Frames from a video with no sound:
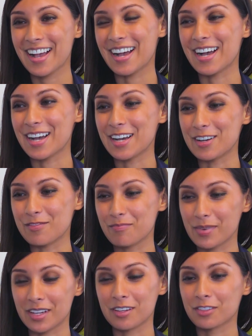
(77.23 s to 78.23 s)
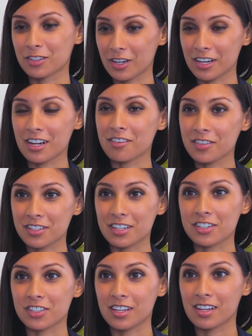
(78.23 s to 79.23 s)
Uh, but it was a great
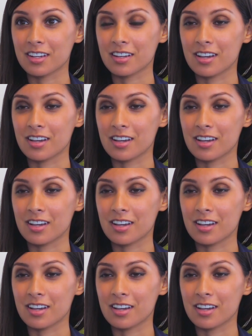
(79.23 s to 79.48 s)
conversation.